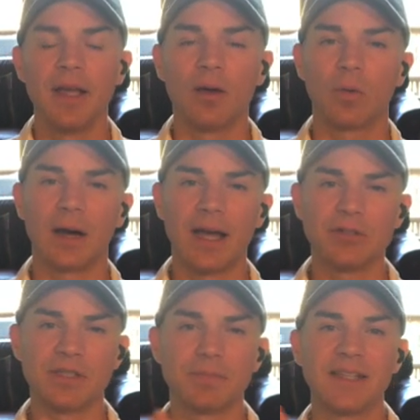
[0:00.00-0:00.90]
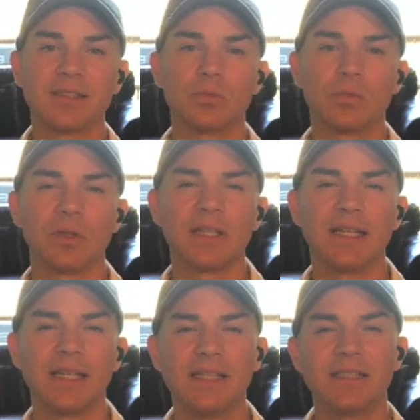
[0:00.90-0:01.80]
Where hydrogen makes it
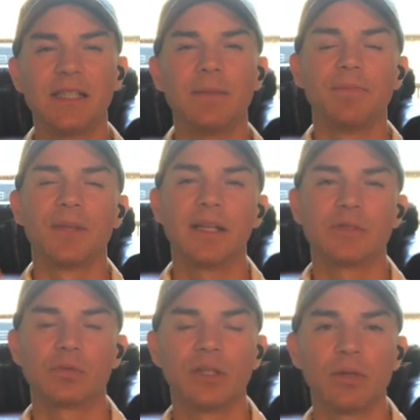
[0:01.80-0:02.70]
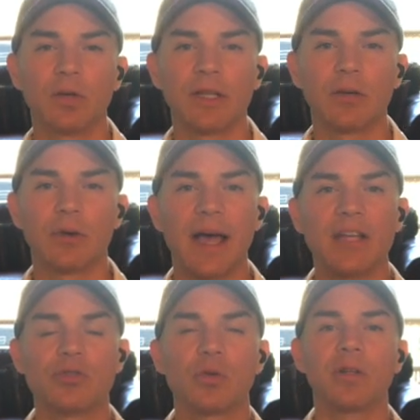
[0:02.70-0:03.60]
really easy, it's really, really
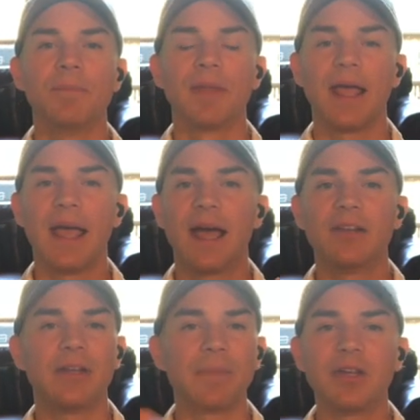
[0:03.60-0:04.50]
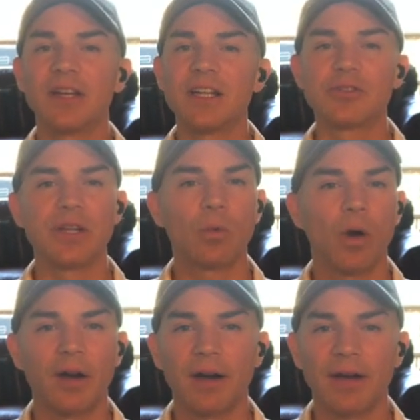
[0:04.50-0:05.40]
gradual, and I mean, you're gonna drink
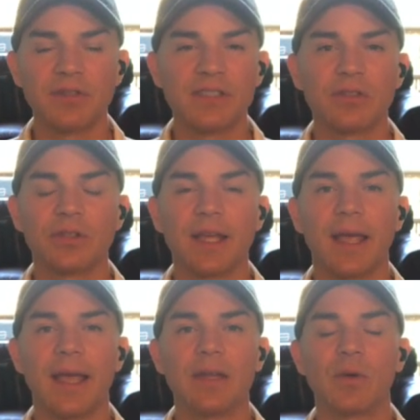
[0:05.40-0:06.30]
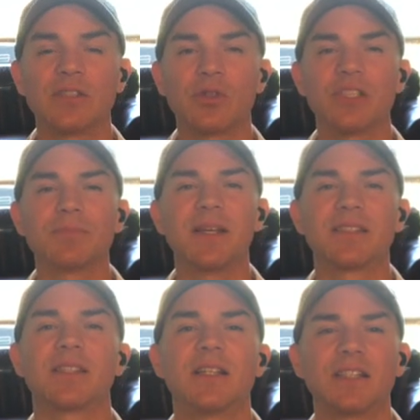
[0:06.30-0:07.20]
water every single day anyway, so it just
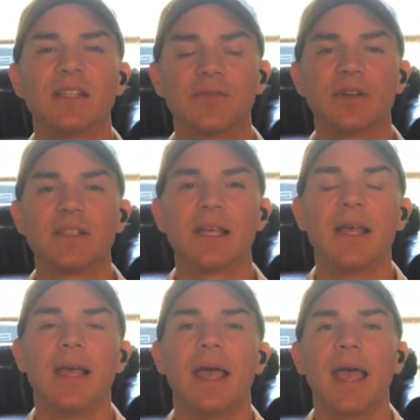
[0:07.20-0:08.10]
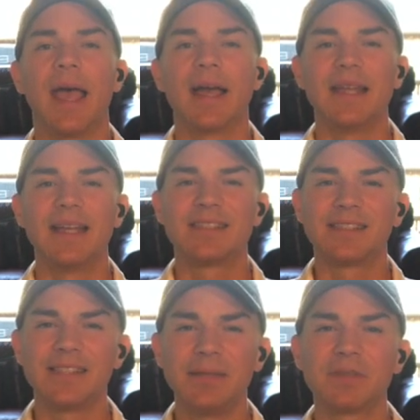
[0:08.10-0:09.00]
makes such a difference, and it
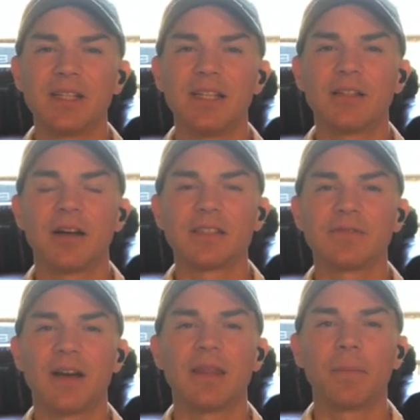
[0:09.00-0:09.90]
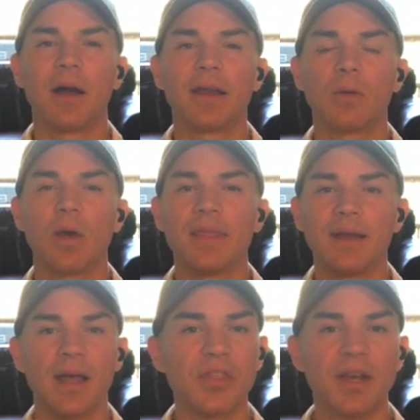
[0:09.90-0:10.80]
seems to detoxify the body in a way
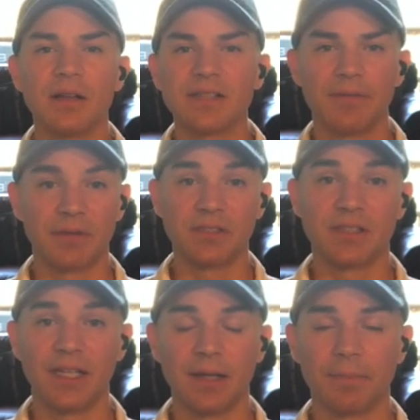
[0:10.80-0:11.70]
that nothing else I've ever seen.